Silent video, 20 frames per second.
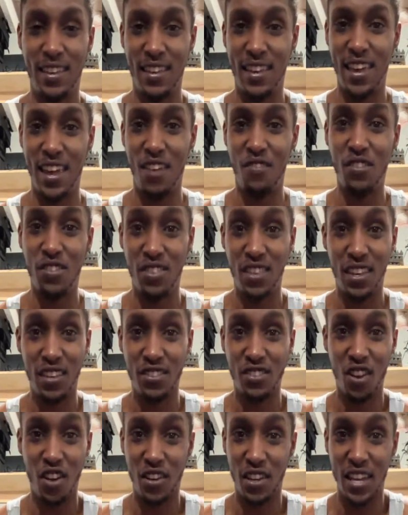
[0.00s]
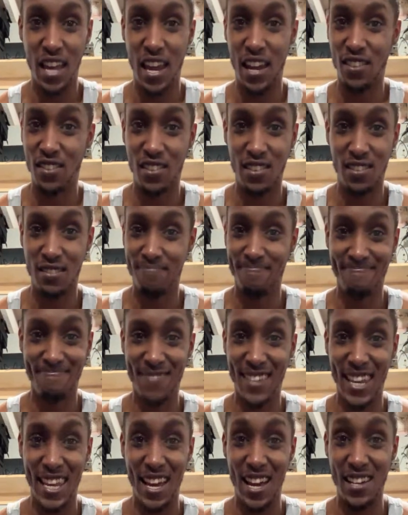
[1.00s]
Everything started to kind of just
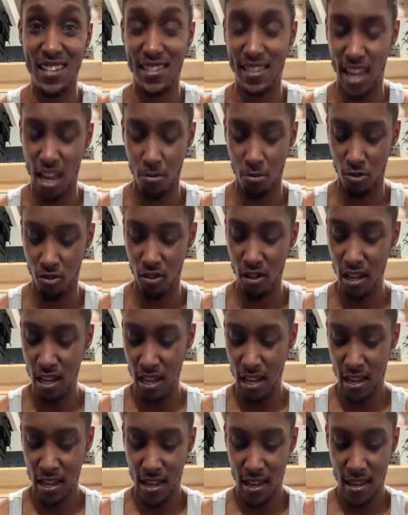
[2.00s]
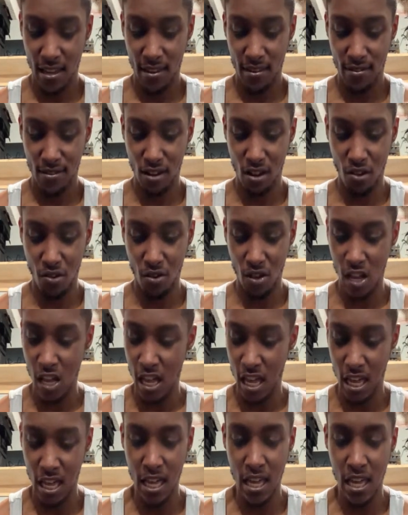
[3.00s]
get unstable. So
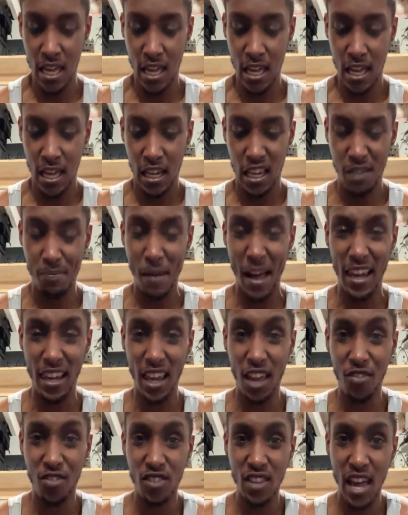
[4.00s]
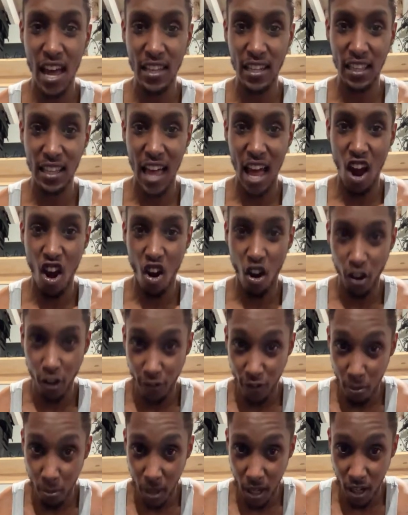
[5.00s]
my left side is a lot harder
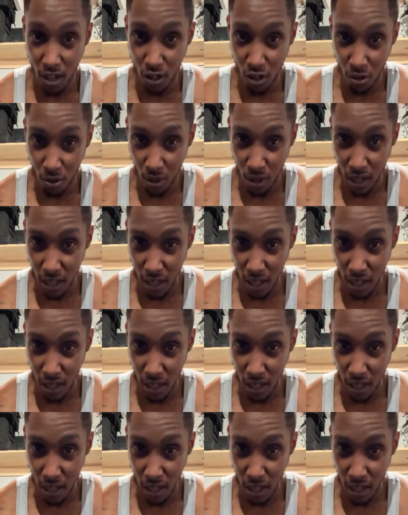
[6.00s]
for me to do.